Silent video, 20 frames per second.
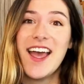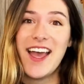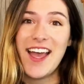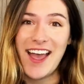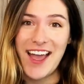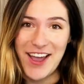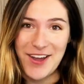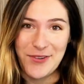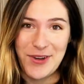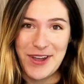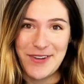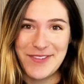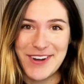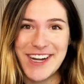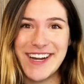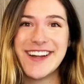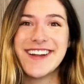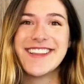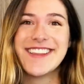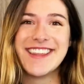
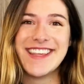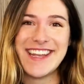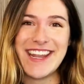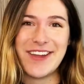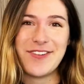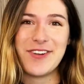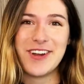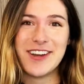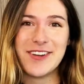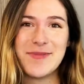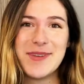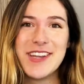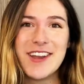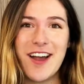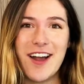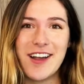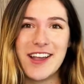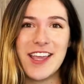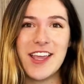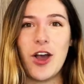However, today we're going to be
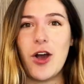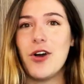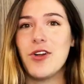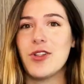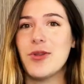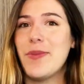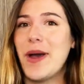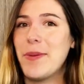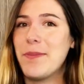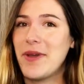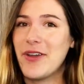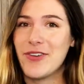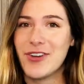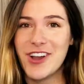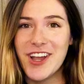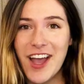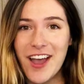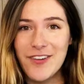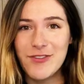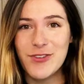talking all about my
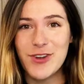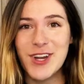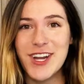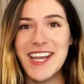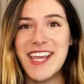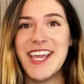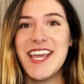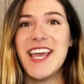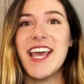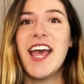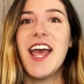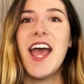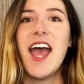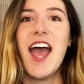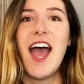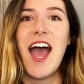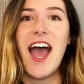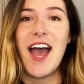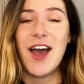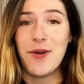recovery,
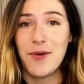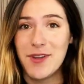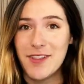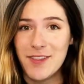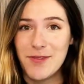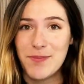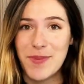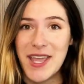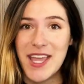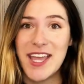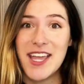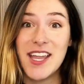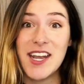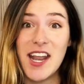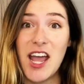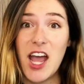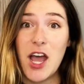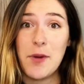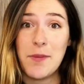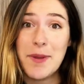how it's been,
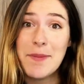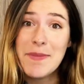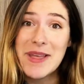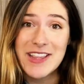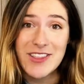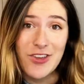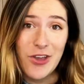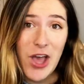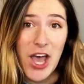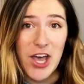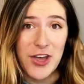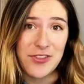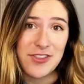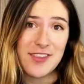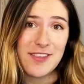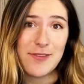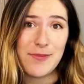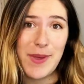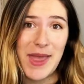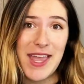how my mental health
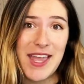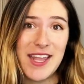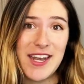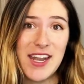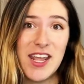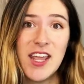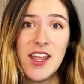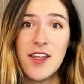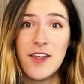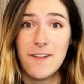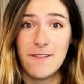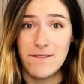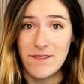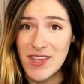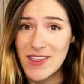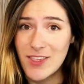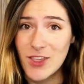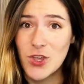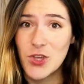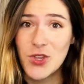has been,
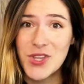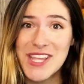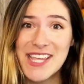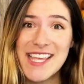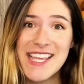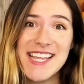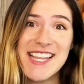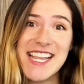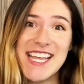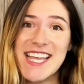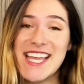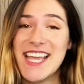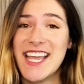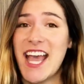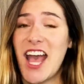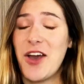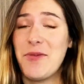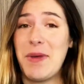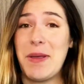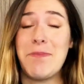physical healing,
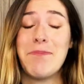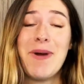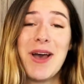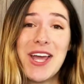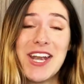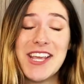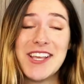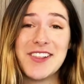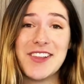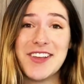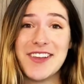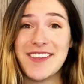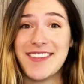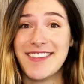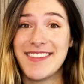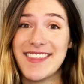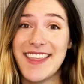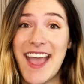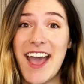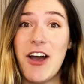how my body looks
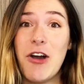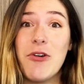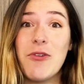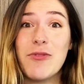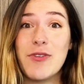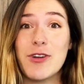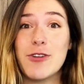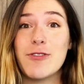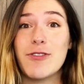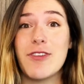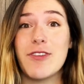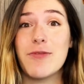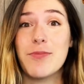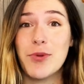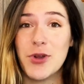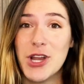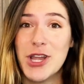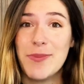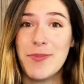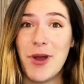now versus
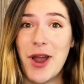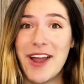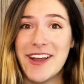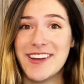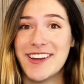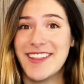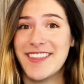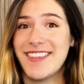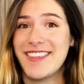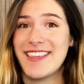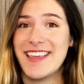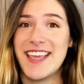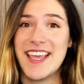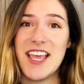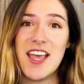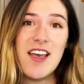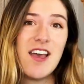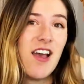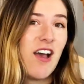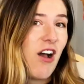
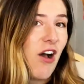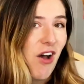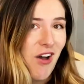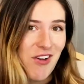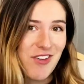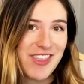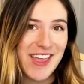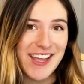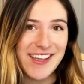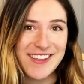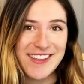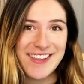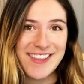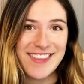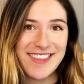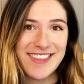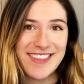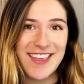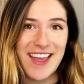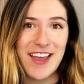pre-pregnancy, all that good
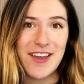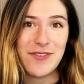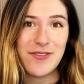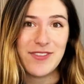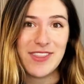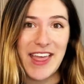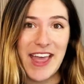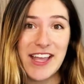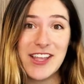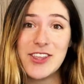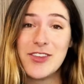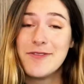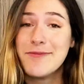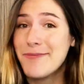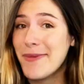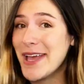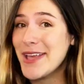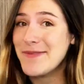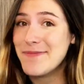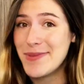stuff that you
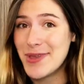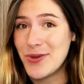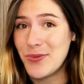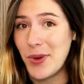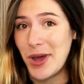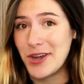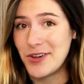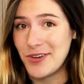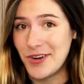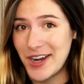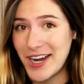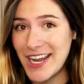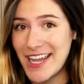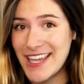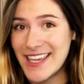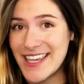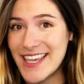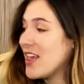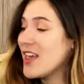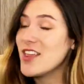might be
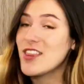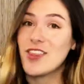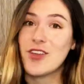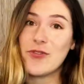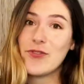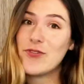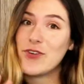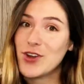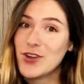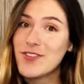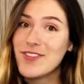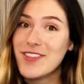wondering. The first